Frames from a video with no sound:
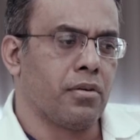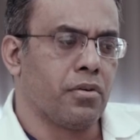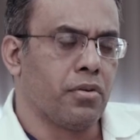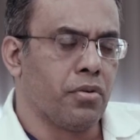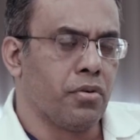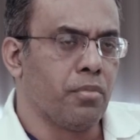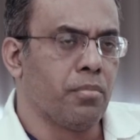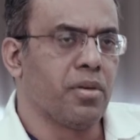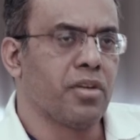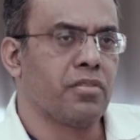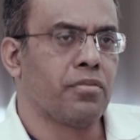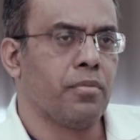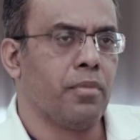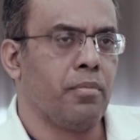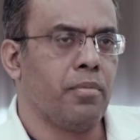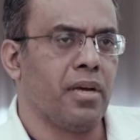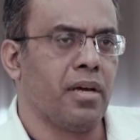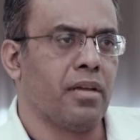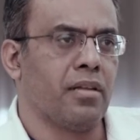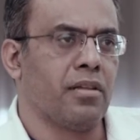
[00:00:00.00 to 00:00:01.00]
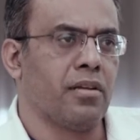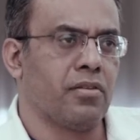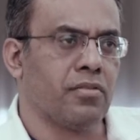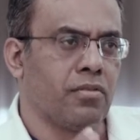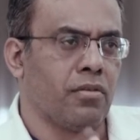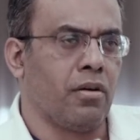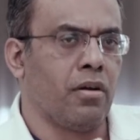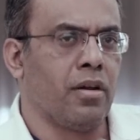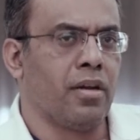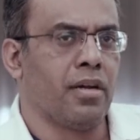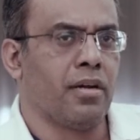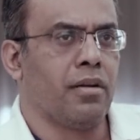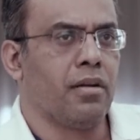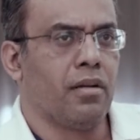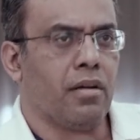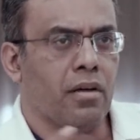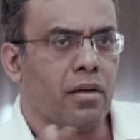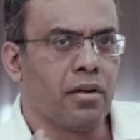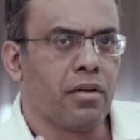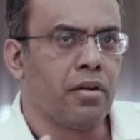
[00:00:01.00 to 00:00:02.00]
tumors will be either solid
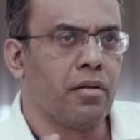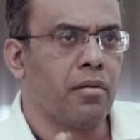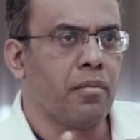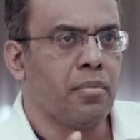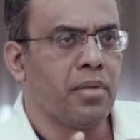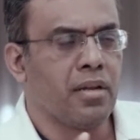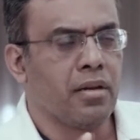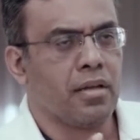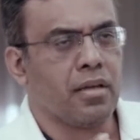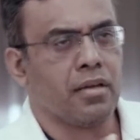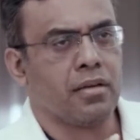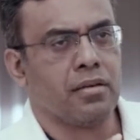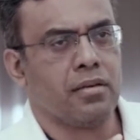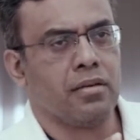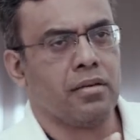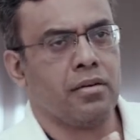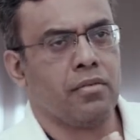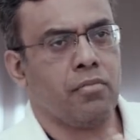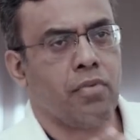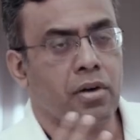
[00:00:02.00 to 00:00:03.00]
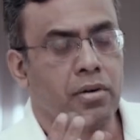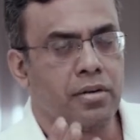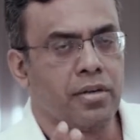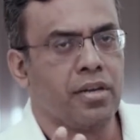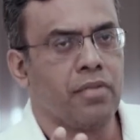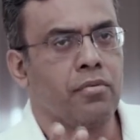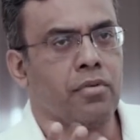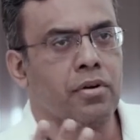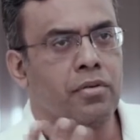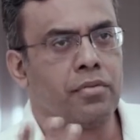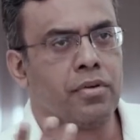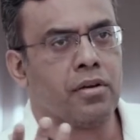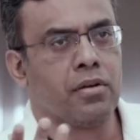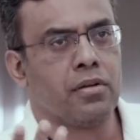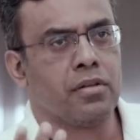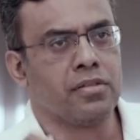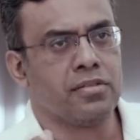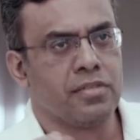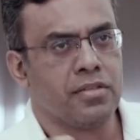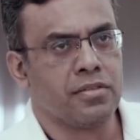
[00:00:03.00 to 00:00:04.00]
or it will be like watery what we
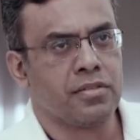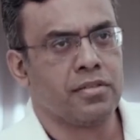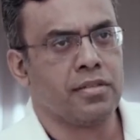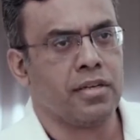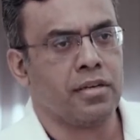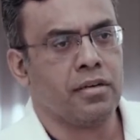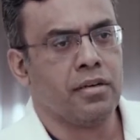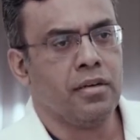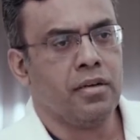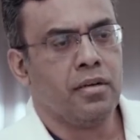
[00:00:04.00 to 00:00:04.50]
call cystic